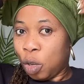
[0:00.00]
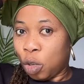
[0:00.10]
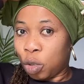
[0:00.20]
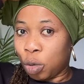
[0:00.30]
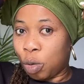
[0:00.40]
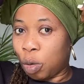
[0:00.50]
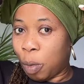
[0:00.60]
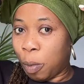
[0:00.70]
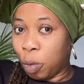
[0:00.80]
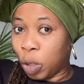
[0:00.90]
So
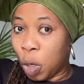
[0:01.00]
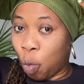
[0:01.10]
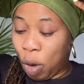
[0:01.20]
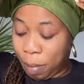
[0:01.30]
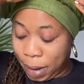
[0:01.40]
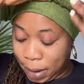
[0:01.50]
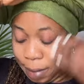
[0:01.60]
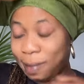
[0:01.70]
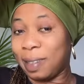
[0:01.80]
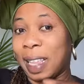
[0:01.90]
the women
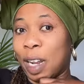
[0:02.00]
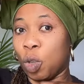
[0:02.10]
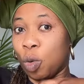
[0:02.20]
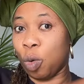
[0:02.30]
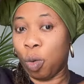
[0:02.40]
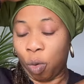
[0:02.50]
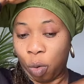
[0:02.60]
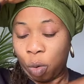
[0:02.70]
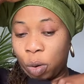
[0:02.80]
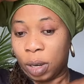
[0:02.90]
that know
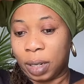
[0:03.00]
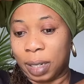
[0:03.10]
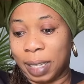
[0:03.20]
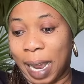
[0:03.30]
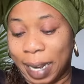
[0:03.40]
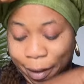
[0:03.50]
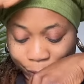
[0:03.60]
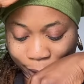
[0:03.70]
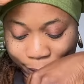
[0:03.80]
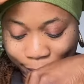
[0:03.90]
their left
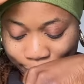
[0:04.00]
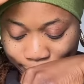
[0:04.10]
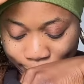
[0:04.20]
and right,